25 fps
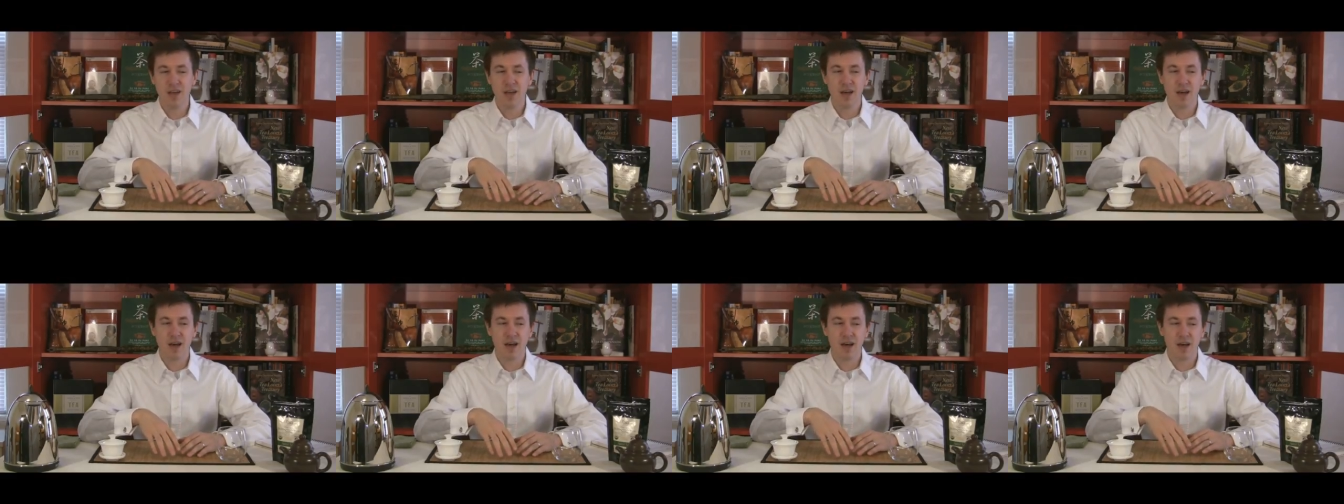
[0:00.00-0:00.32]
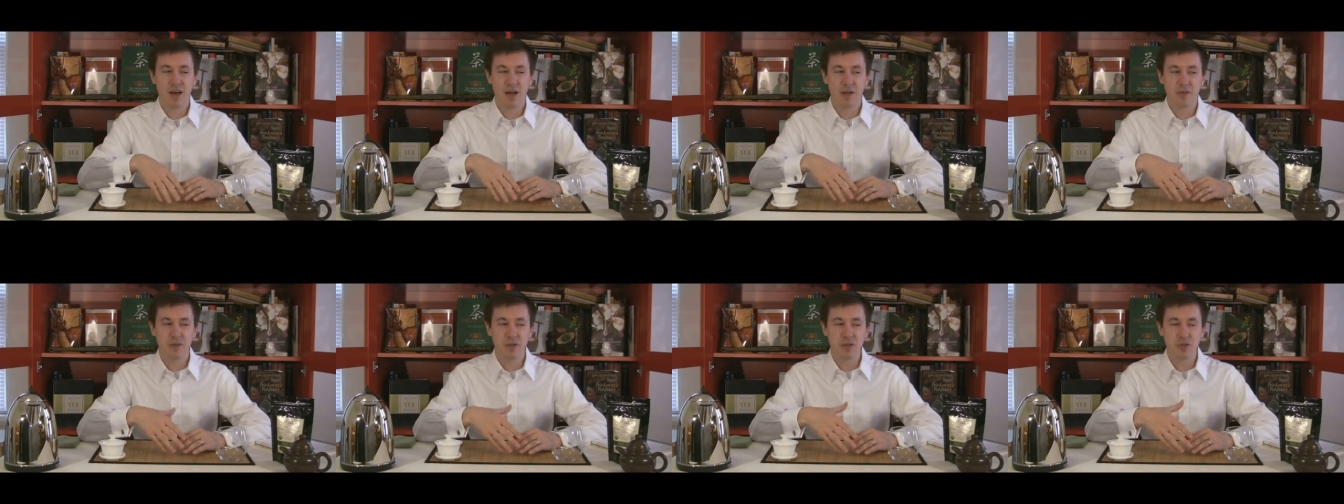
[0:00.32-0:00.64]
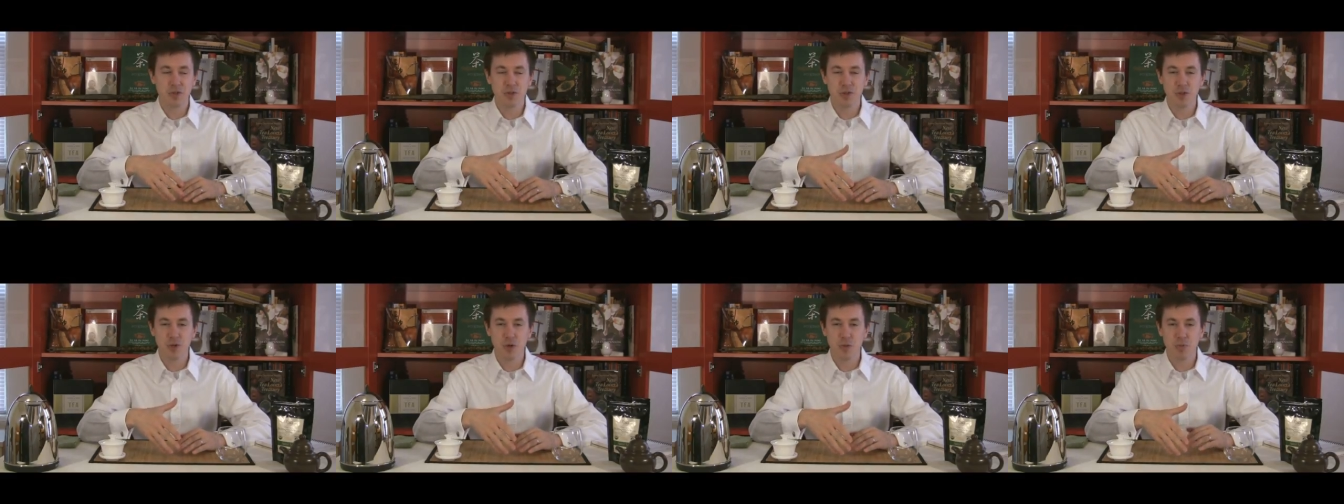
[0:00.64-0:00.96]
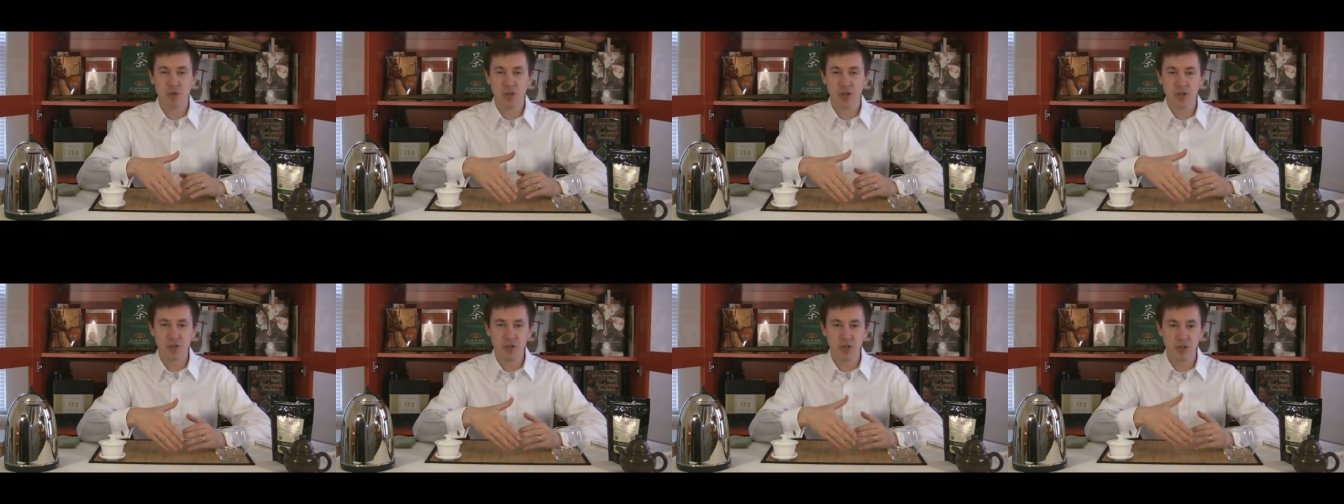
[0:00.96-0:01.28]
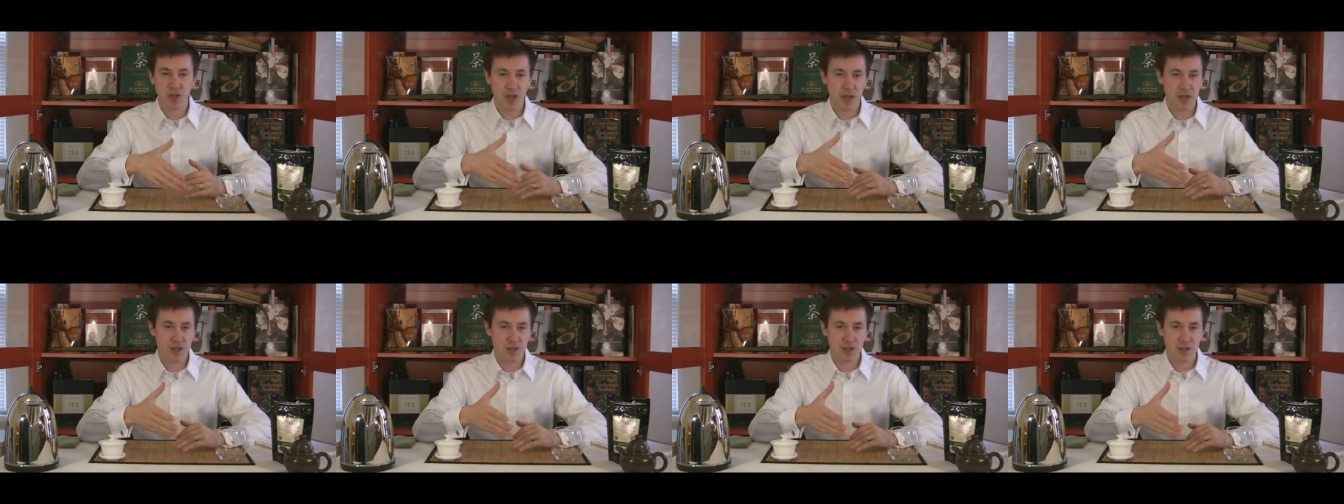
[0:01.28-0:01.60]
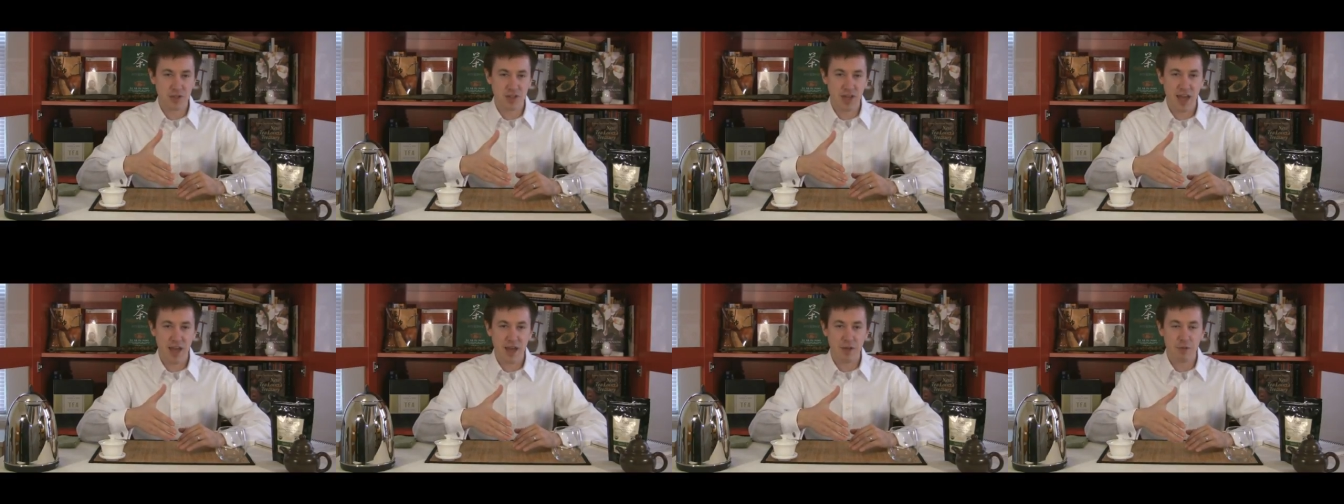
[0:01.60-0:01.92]
This is your place to kind of
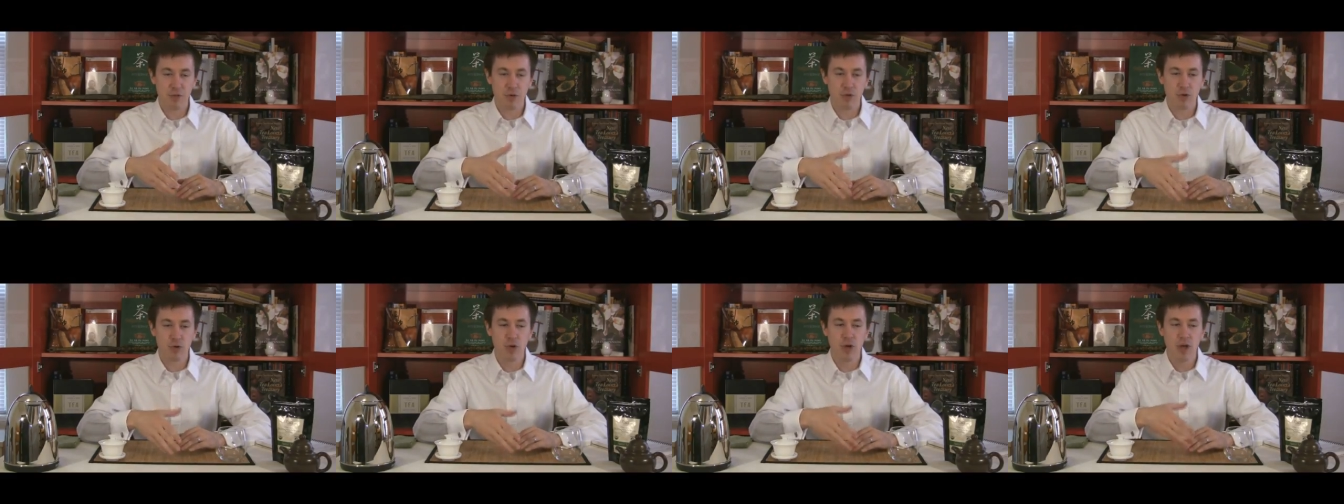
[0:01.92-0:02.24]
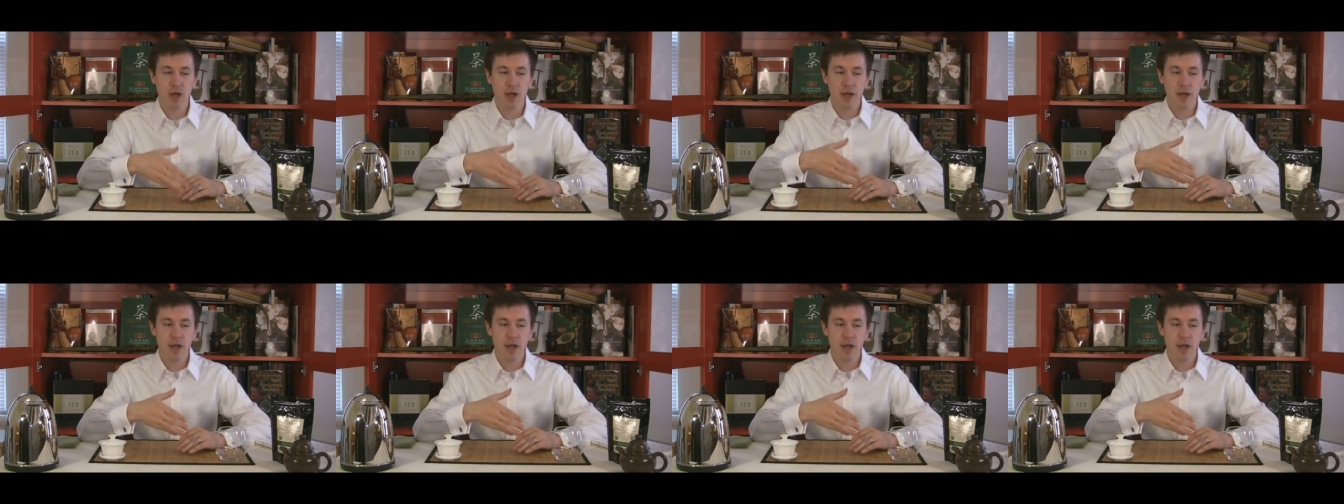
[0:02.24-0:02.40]
scan through.